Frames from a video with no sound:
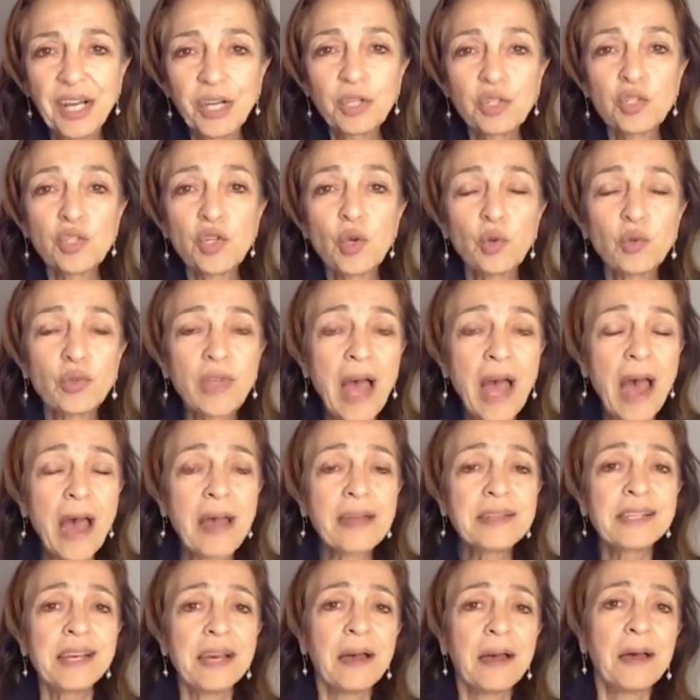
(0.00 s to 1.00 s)
So
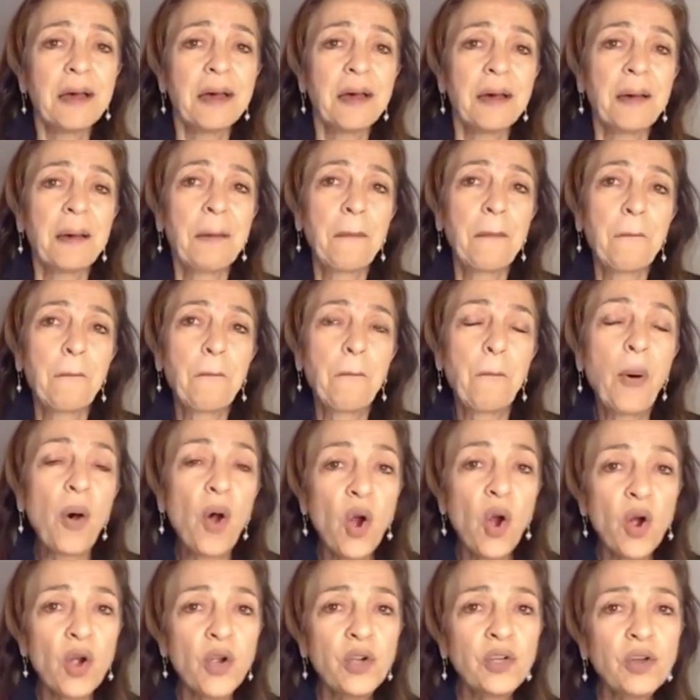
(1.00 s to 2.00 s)
that
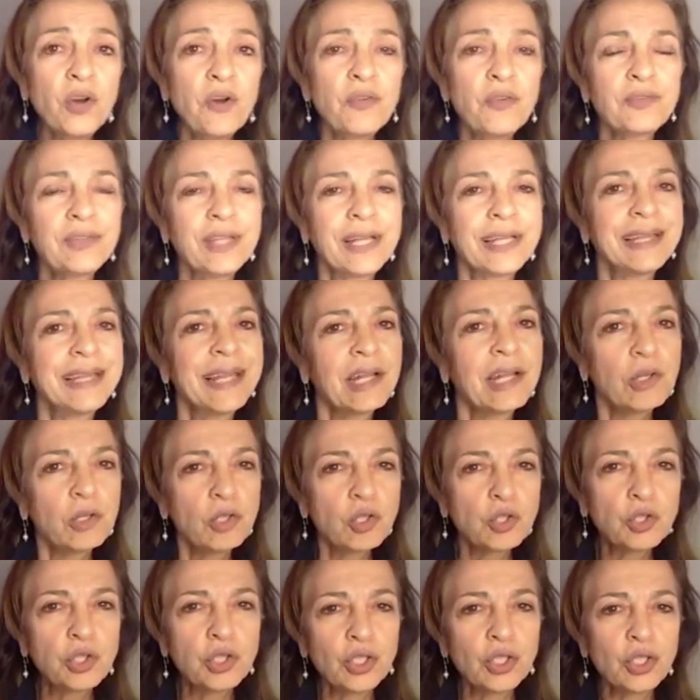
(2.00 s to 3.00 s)
part of the
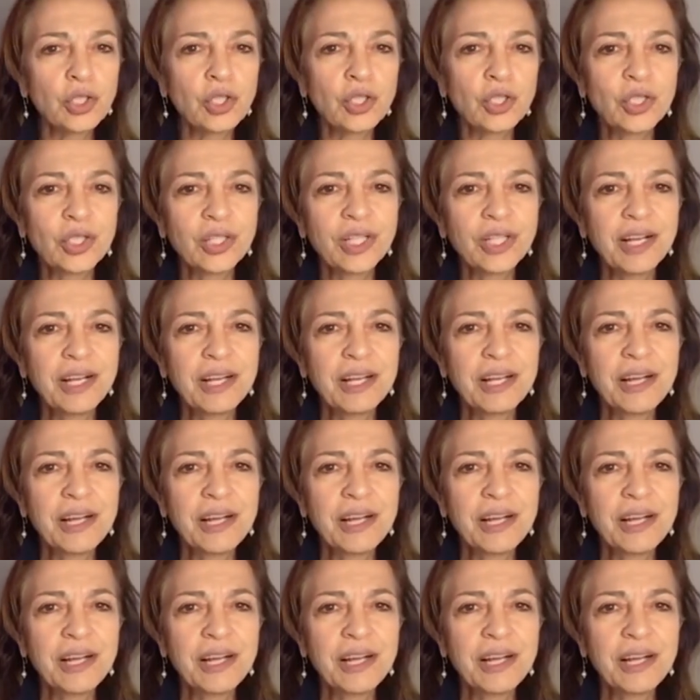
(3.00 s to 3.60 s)
little girl